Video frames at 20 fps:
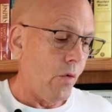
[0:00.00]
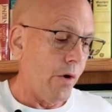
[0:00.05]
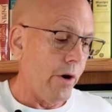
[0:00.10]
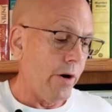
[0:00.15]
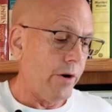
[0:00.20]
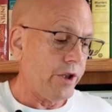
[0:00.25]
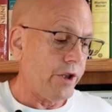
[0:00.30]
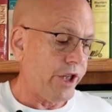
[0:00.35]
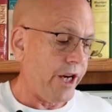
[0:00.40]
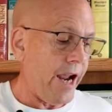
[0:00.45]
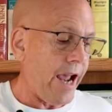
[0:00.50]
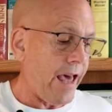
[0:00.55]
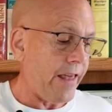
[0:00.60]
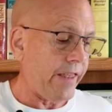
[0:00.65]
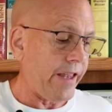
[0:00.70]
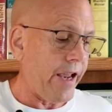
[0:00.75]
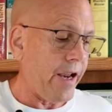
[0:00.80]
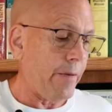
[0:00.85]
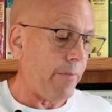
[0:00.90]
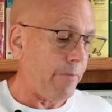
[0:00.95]
where she
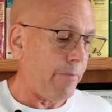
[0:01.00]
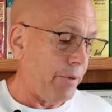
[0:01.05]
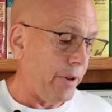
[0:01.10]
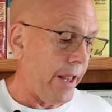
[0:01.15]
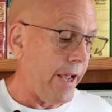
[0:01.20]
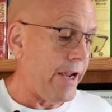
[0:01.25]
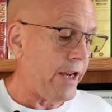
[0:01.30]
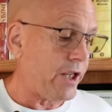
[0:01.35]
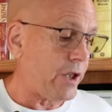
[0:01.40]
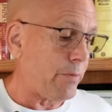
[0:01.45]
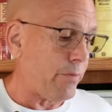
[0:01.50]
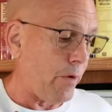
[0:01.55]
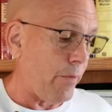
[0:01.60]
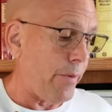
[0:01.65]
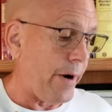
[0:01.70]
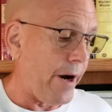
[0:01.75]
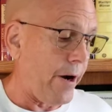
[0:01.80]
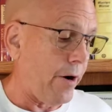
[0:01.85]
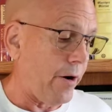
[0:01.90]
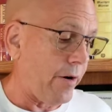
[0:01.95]
hath a place
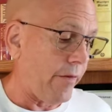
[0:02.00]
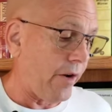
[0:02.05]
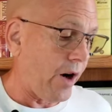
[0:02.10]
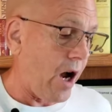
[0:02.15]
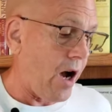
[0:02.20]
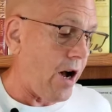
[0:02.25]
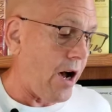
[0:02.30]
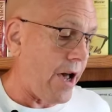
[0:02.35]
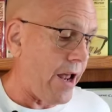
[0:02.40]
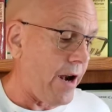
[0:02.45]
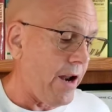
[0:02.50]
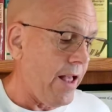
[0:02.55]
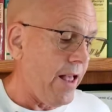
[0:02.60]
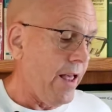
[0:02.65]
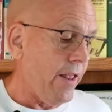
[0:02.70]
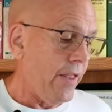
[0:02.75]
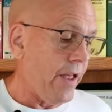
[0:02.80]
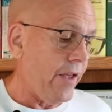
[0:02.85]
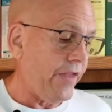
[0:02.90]
prepared of God,